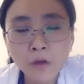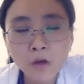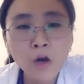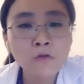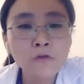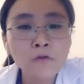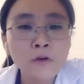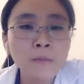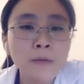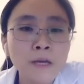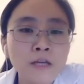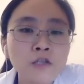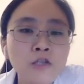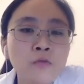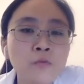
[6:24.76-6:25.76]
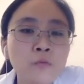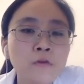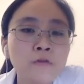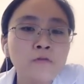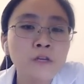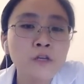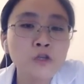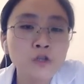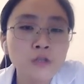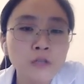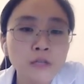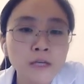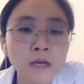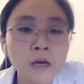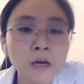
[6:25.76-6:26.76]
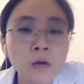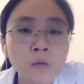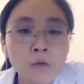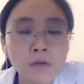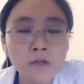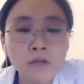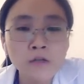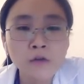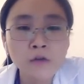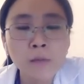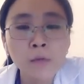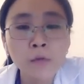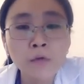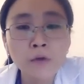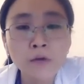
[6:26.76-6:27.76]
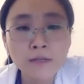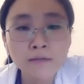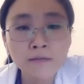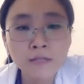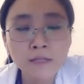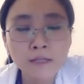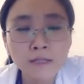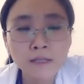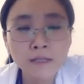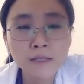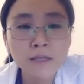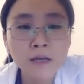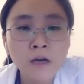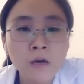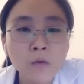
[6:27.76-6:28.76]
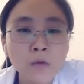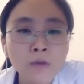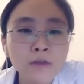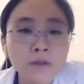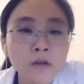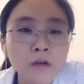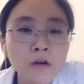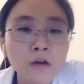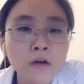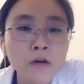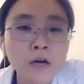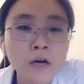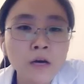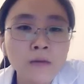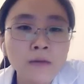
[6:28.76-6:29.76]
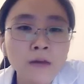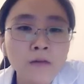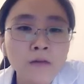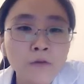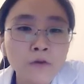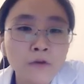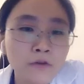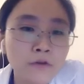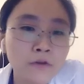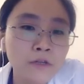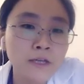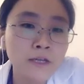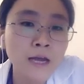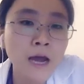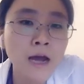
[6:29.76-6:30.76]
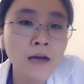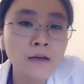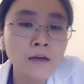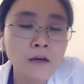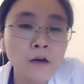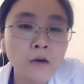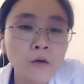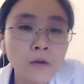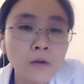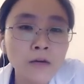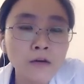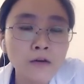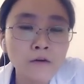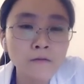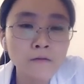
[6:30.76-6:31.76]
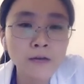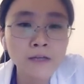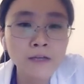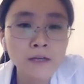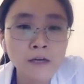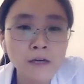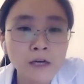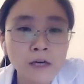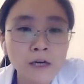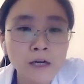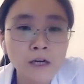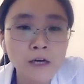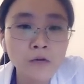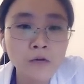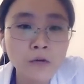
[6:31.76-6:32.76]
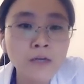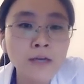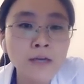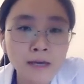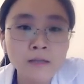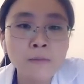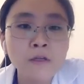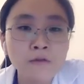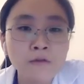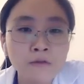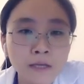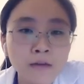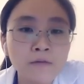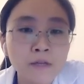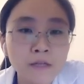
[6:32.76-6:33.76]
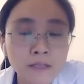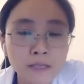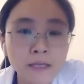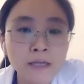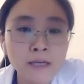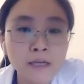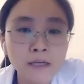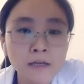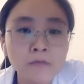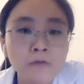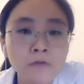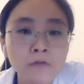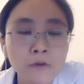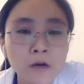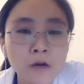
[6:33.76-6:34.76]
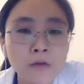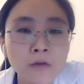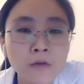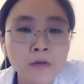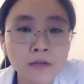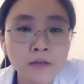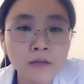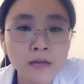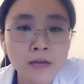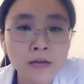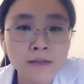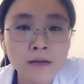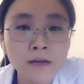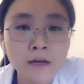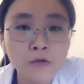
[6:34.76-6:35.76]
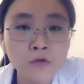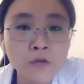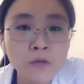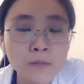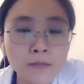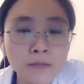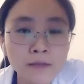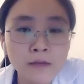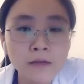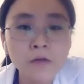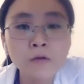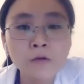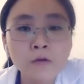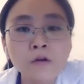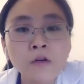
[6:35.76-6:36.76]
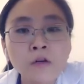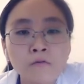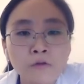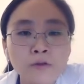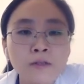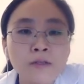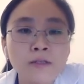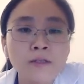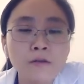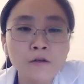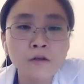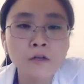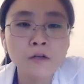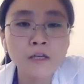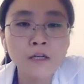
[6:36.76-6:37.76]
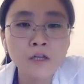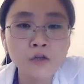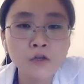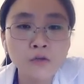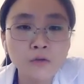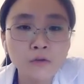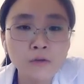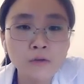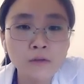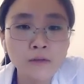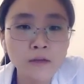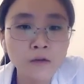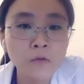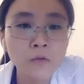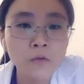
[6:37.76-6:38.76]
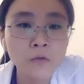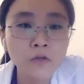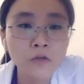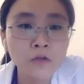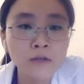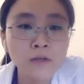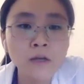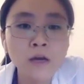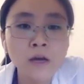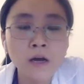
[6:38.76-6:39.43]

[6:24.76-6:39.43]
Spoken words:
However, in patients who eventually went on to have progressive disease, we saw that focused ultrasound had a greater effect, greater enhancement of cfDNA levels on their last treatment cycle versus their initial cycle, which is